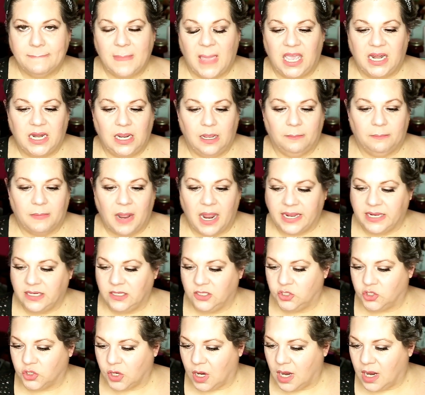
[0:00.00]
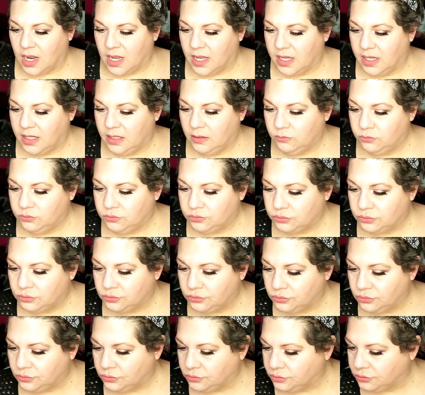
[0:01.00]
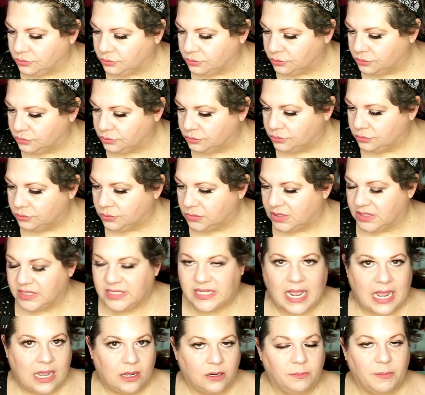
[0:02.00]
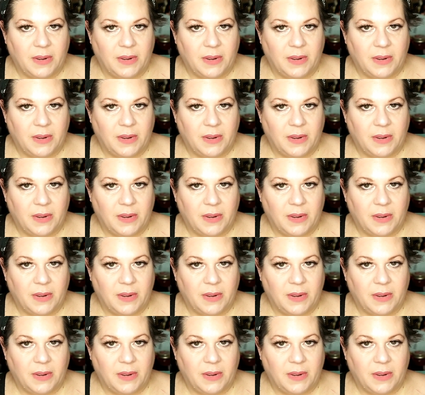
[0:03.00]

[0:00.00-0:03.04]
And it might dry down.